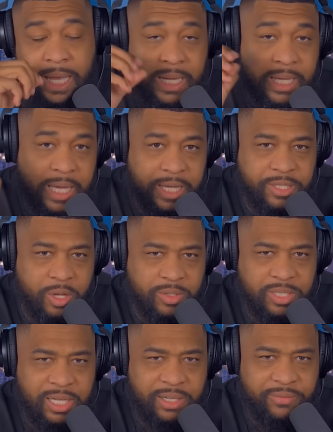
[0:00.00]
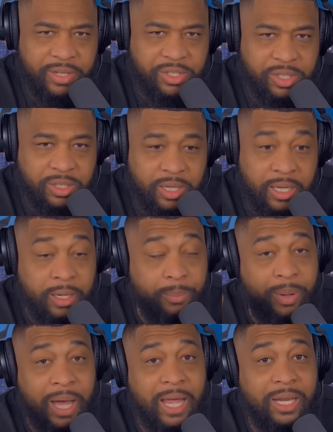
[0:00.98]
And he gets on television and
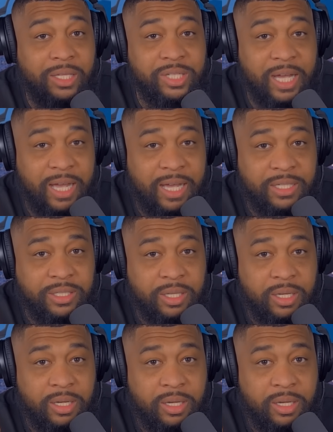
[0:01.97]
apologizes